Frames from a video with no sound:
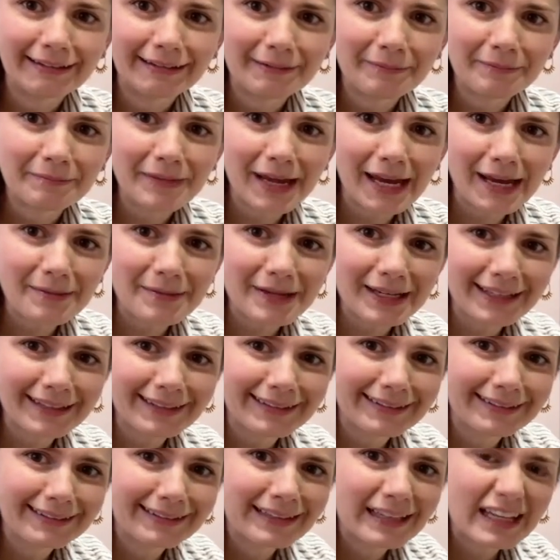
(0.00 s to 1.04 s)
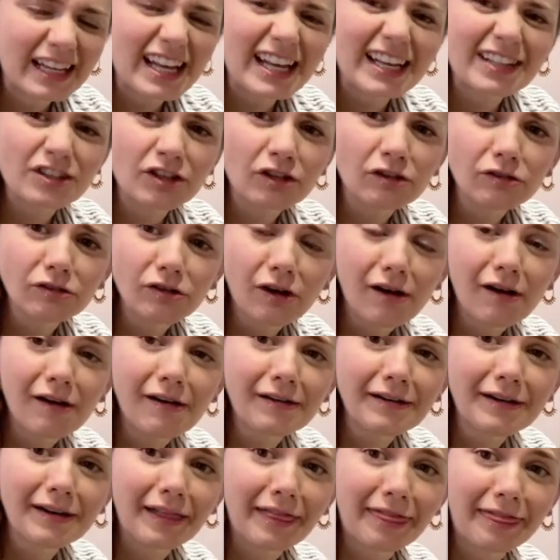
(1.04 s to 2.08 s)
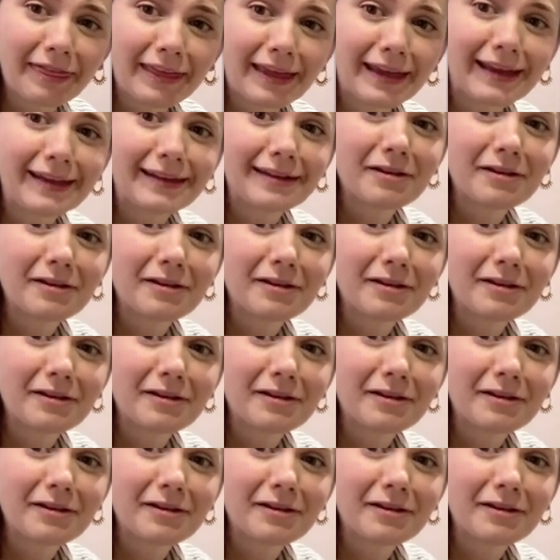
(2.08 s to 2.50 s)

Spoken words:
maybe. It's a long, thin,